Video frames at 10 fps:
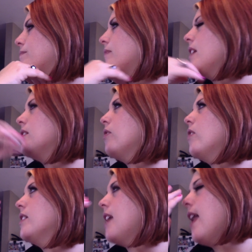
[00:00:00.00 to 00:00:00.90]
That's little,
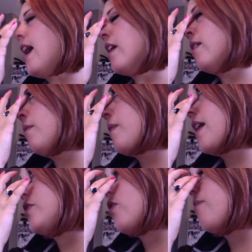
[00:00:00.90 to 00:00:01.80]
is that hanging on
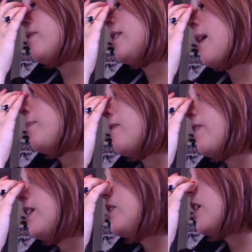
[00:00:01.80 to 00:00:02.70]
as you go up the steps? If
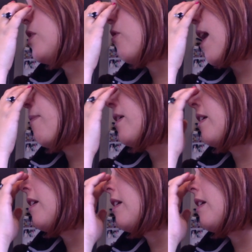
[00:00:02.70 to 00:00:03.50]
it is, can you grab it?